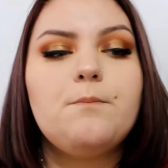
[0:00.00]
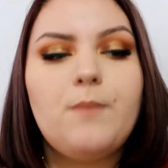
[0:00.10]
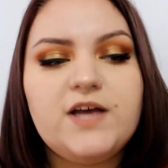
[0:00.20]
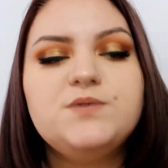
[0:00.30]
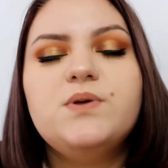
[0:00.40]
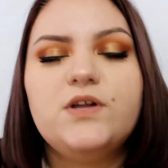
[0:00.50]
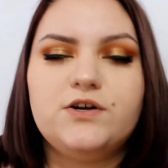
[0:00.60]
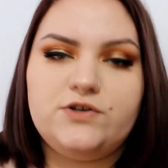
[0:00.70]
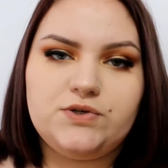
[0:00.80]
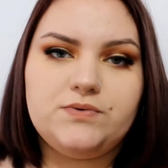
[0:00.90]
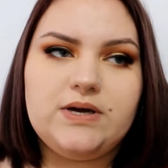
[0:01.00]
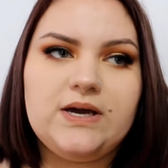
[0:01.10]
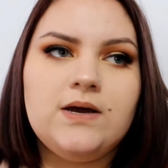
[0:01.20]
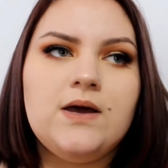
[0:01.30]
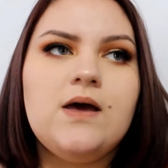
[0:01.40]
it makes me look
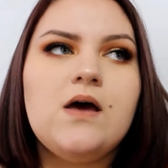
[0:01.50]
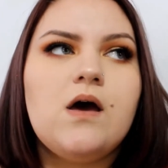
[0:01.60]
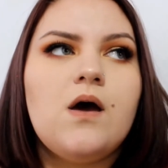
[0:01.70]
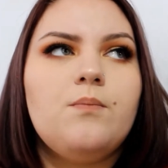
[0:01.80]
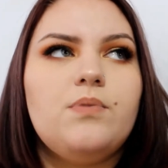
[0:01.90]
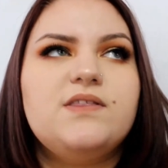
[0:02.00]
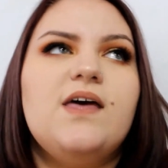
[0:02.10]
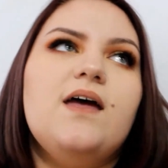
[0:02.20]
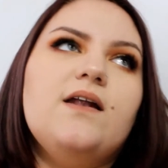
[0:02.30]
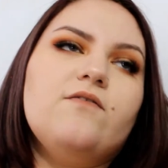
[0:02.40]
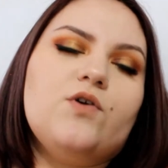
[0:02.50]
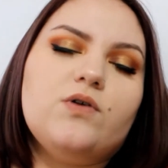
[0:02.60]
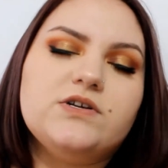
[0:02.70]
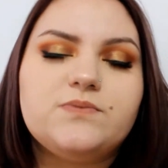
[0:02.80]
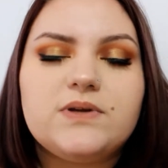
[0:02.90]
dewy, but then of
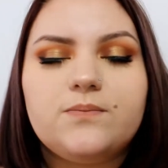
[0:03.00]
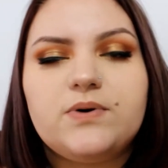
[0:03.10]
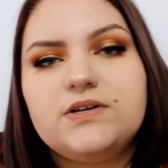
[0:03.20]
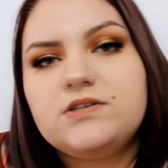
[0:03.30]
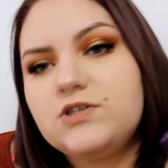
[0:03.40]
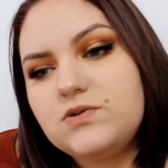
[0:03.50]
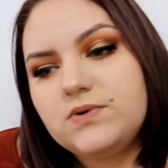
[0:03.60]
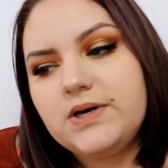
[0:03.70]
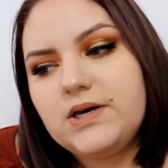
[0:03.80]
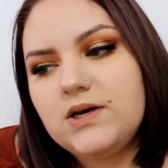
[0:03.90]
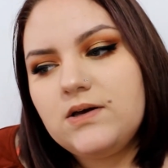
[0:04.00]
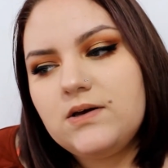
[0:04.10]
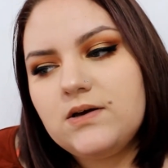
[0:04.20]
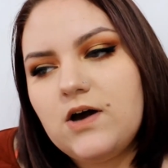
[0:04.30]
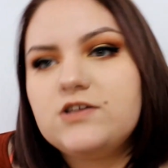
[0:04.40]
course when you put dewy
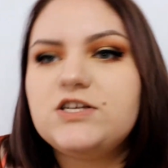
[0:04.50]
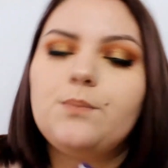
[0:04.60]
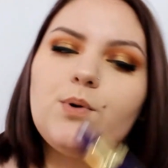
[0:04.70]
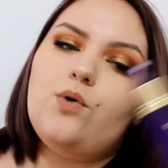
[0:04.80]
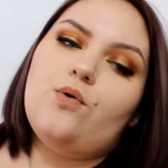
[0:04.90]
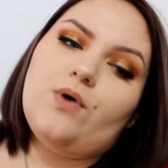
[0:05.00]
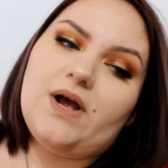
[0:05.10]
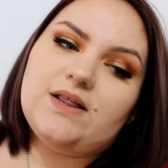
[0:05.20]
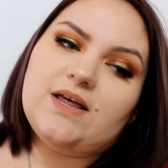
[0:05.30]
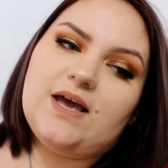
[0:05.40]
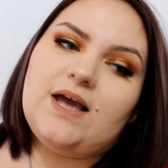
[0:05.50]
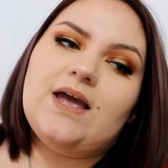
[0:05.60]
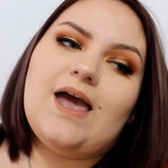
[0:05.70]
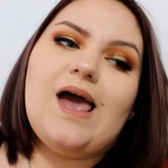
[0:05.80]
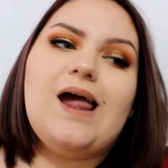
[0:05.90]
on top of oily,
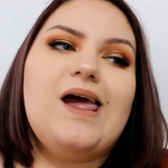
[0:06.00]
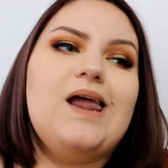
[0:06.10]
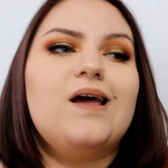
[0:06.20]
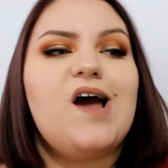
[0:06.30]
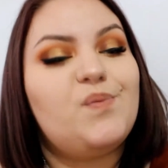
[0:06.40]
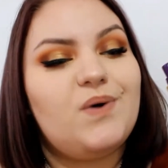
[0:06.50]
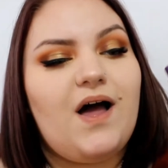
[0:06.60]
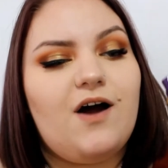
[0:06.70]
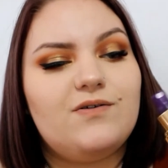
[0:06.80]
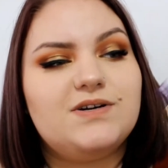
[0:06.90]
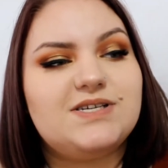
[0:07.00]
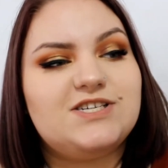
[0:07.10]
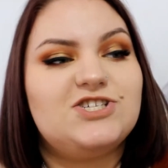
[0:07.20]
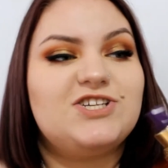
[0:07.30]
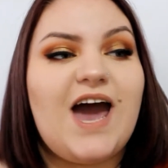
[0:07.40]
in a couple hours it
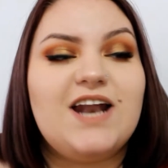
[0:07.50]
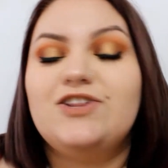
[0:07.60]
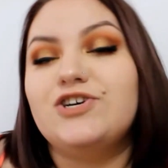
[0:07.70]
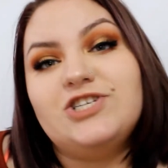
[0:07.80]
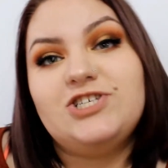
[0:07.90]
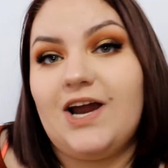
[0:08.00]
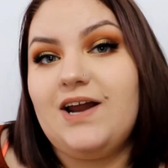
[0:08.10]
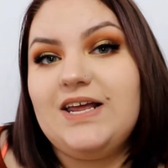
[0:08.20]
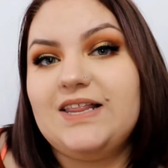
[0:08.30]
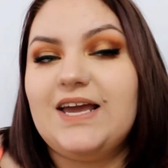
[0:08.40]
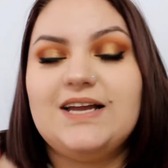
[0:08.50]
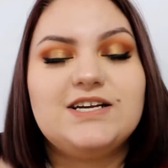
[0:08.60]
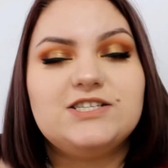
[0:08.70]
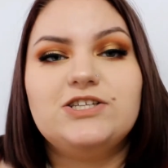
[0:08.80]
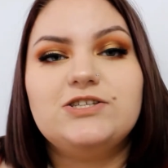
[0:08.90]
just kind of looks shiny. Like it
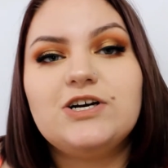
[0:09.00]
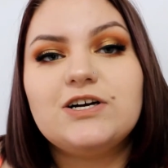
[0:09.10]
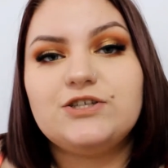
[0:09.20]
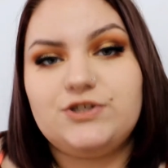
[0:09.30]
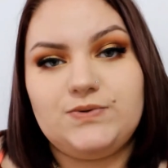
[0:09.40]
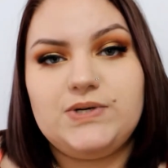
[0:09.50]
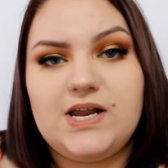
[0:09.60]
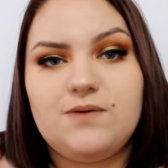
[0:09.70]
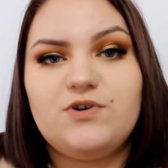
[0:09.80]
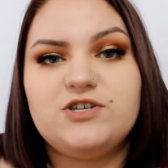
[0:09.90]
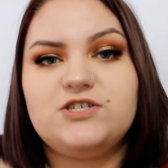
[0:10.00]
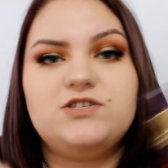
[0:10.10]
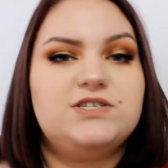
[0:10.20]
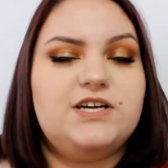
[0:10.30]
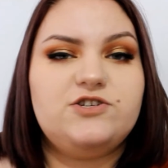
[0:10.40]
doesn't look dewy anymore, it just
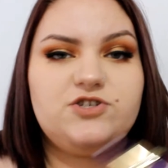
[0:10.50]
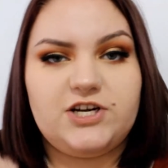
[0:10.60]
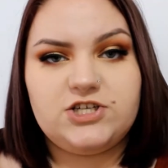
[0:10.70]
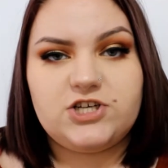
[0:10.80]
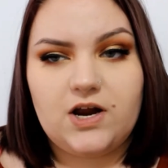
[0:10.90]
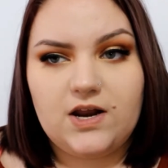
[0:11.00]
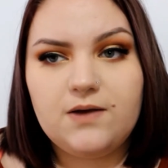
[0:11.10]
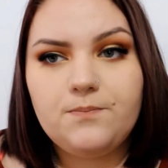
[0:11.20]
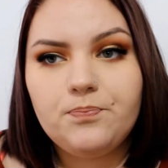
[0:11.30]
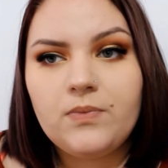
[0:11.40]
looks like straight shiny.